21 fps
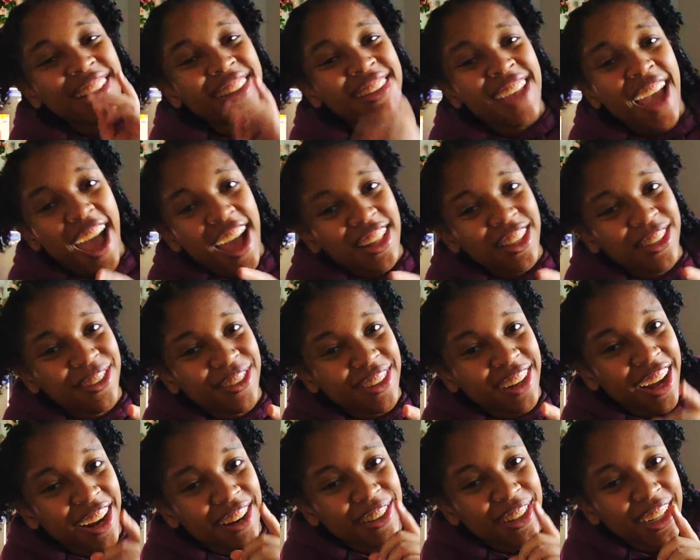That's when
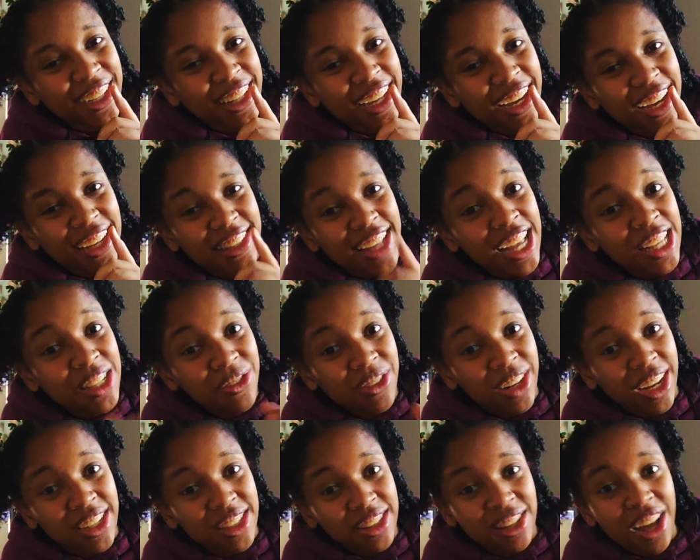I realized, that's
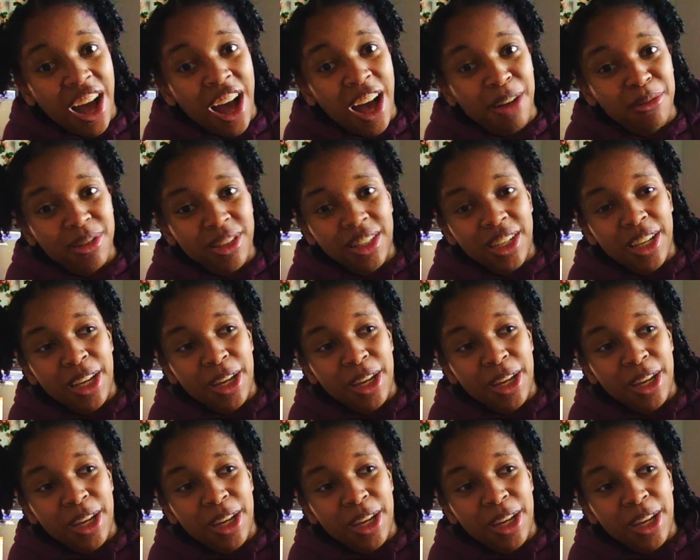when I stopped,